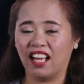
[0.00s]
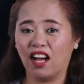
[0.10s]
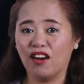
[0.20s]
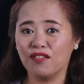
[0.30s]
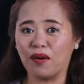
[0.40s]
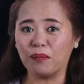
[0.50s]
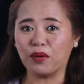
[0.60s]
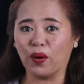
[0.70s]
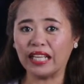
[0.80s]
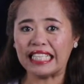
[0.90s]
From your
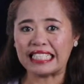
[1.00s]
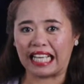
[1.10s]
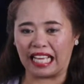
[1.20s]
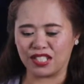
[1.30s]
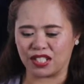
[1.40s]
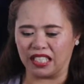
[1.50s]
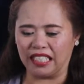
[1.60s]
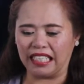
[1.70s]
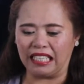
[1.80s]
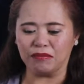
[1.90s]
discussion
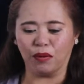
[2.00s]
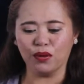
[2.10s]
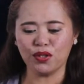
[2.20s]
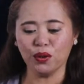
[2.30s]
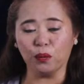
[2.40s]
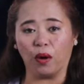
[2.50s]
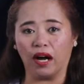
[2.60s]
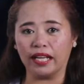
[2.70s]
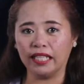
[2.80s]
in Module 1,